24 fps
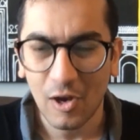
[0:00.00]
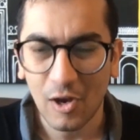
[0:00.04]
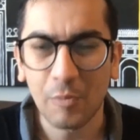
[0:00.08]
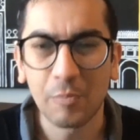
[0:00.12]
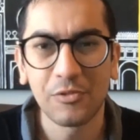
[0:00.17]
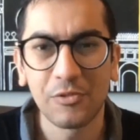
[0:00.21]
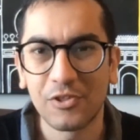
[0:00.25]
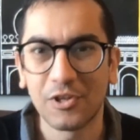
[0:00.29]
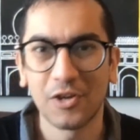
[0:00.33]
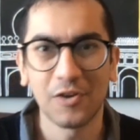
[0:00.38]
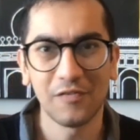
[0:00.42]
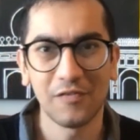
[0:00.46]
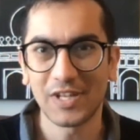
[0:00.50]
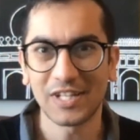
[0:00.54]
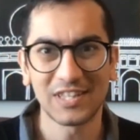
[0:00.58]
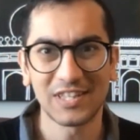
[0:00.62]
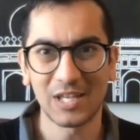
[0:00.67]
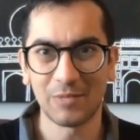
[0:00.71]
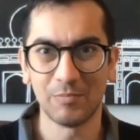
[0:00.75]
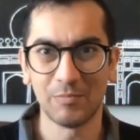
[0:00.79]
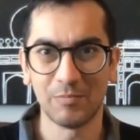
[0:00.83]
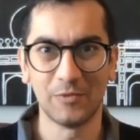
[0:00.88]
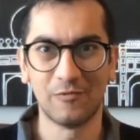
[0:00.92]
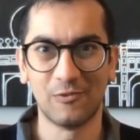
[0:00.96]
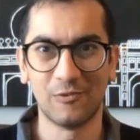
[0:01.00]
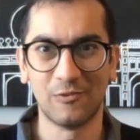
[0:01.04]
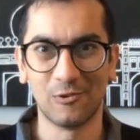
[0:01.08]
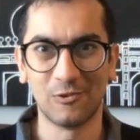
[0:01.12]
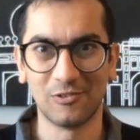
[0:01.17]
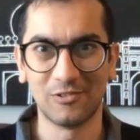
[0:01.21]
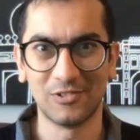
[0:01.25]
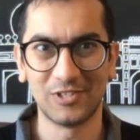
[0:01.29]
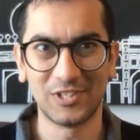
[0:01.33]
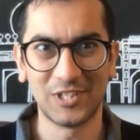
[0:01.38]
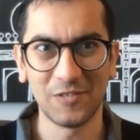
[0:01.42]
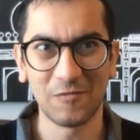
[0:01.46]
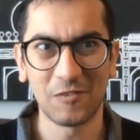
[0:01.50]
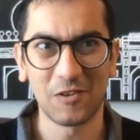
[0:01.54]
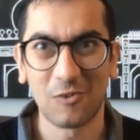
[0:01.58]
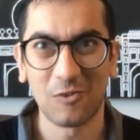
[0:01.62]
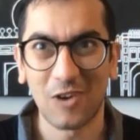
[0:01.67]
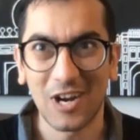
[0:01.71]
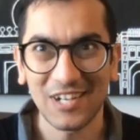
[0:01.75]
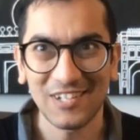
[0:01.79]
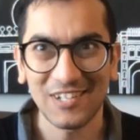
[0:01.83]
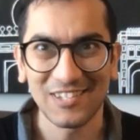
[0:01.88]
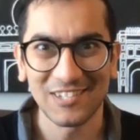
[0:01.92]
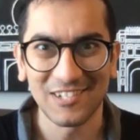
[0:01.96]
observing them before. They were
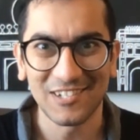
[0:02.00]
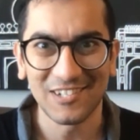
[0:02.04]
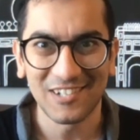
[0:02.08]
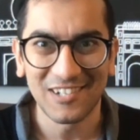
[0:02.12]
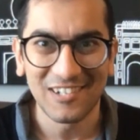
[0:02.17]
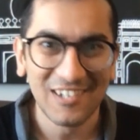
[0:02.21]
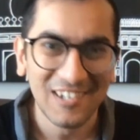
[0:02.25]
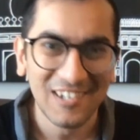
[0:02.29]
right there.